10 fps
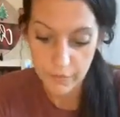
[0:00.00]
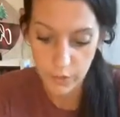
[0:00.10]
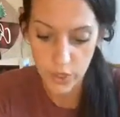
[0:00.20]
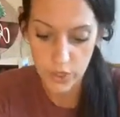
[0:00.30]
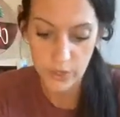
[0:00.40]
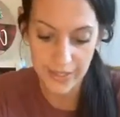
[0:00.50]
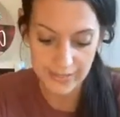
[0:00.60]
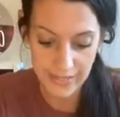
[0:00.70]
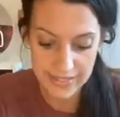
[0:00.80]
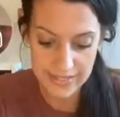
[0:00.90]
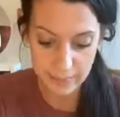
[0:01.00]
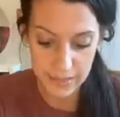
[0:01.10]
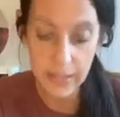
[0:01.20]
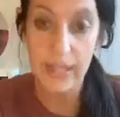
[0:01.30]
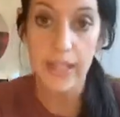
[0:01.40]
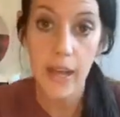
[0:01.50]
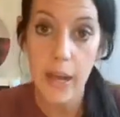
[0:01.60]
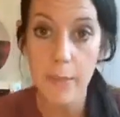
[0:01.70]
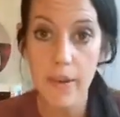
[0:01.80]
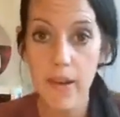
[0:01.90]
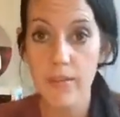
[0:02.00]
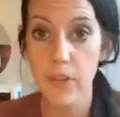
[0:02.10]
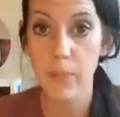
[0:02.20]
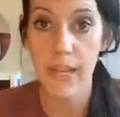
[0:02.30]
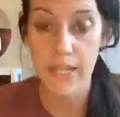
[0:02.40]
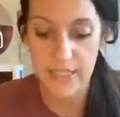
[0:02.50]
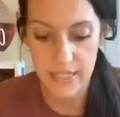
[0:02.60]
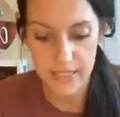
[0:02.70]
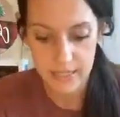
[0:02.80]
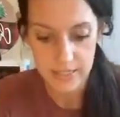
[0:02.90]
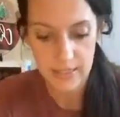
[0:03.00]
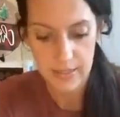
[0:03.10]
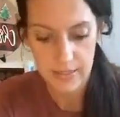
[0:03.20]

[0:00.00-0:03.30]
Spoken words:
Therefore, you get less peeling up of your paint.